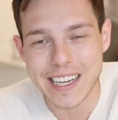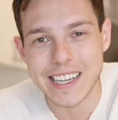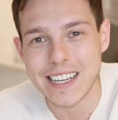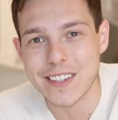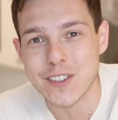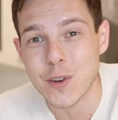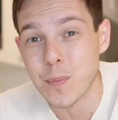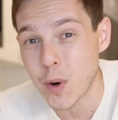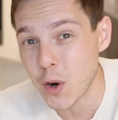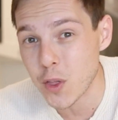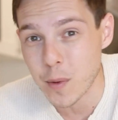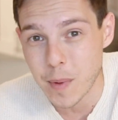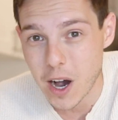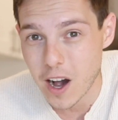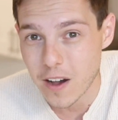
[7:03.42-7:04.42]
than it is to
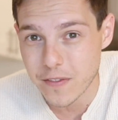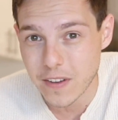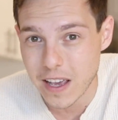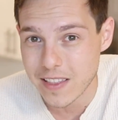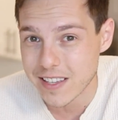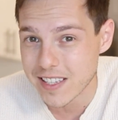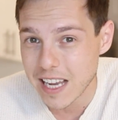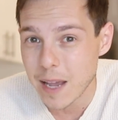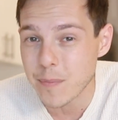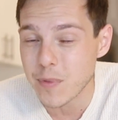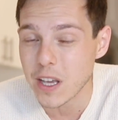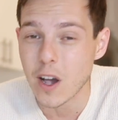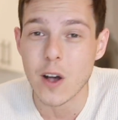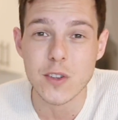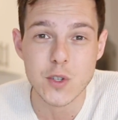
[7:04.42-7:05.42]
burn them off, and the same
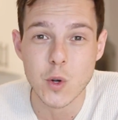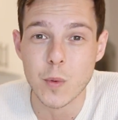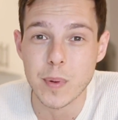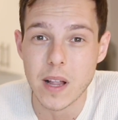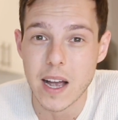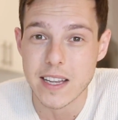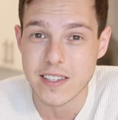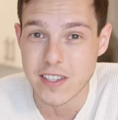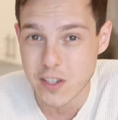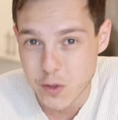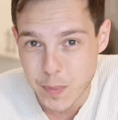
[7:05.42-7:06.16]
thing also applies to